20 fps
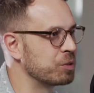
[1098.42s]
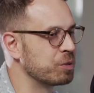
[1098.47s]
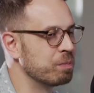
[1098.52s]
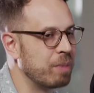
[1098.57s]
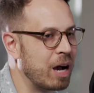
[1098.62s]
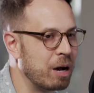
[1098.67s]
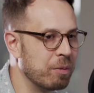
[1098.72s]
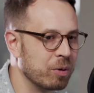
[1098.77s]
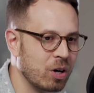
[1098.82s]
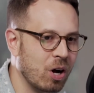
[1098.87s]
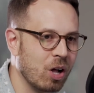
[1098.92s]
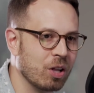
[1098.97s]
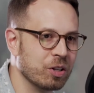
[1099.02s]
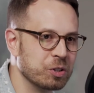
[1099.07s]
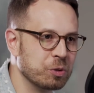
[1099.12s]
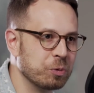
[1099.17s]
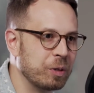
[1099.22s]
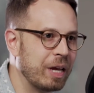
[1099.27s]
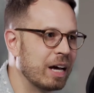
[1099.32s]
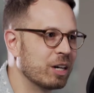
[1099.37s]
I was in Bible
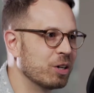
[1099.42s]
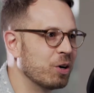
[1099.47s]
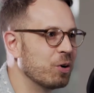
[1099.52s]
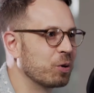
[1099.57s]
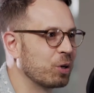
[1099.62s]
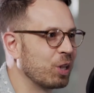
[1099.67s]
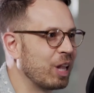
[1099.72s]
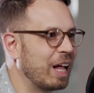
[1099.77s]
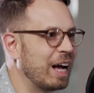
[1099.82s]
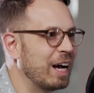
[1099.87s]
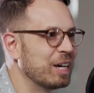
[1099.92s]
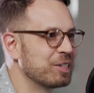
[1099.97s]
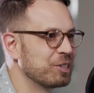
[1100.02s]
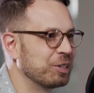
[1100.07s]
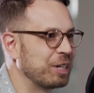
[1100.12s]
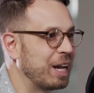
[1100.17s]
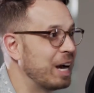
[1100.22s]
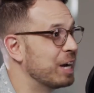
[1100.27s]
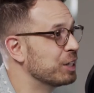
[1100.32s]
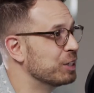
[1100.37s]
college, we had a whole class
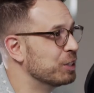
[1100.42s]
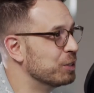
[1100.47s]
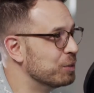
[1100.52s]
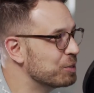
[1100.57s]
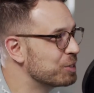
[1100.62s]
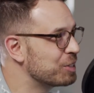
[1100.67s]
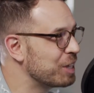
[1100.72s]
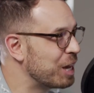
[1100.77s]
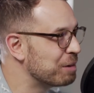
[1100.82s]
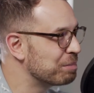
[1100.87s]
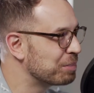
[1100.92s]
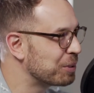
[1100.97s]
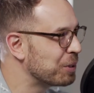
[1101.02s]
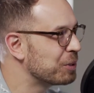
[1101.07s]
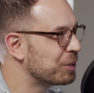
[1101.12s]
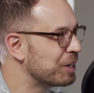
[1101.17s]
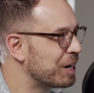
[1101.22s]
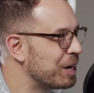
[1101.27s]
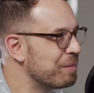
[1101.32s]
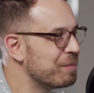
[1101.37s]
on how to use that
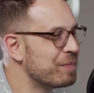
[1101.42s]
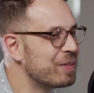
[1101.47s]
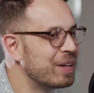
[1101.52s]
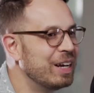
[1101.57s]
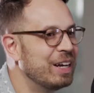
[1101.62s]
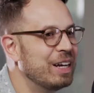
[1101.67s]
program.